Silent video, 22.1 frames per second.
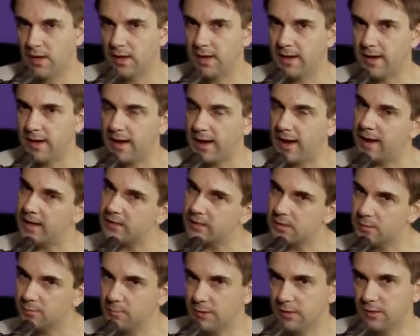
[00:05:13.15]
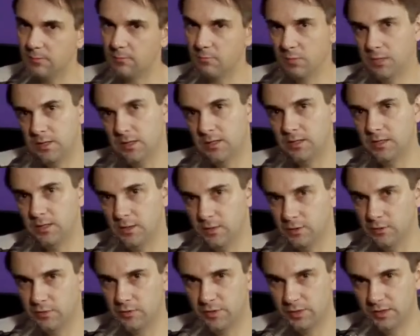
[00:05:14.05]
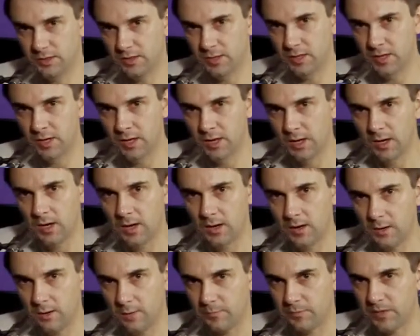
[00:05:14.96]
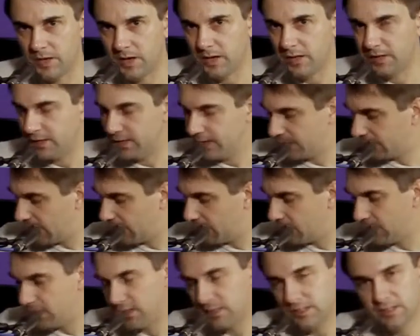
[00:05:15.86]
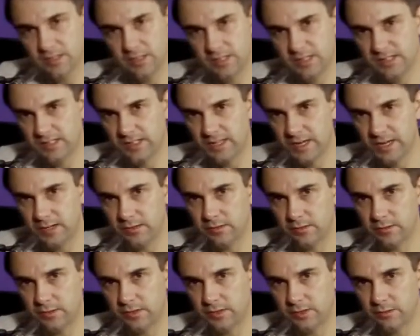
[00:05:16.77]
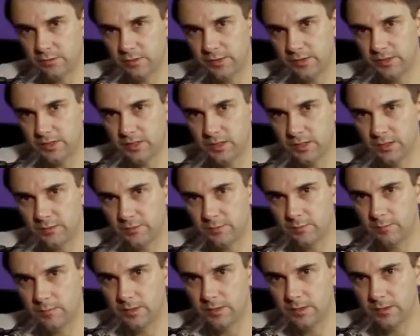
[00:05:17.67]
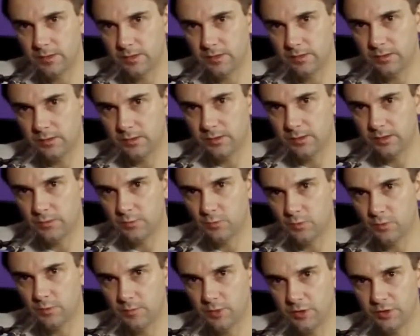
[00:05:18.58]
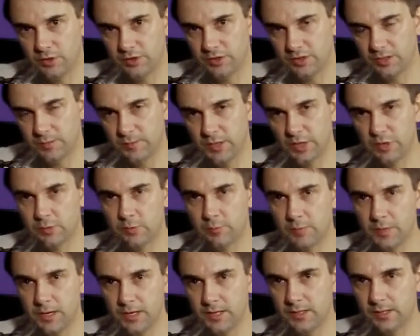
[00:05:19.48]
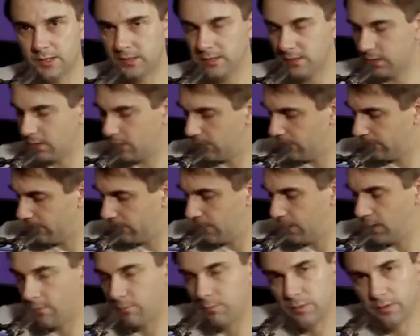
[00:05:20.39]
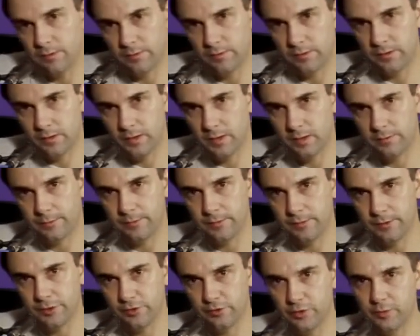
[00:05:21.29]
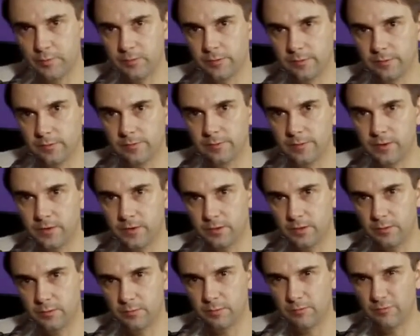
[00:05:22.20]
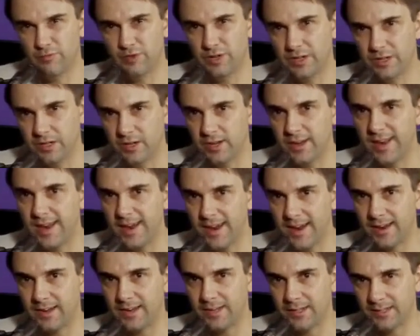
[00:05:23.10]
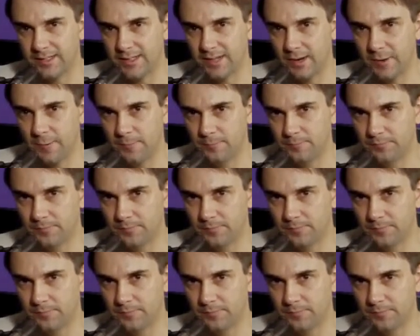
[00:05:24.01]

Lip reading: It has to be completely loose. This same idea is taken on into other stuff, in kind of smaller motions, especially with picking and stuff. But for the strumming, for the funk, you want to really kind of hang it down.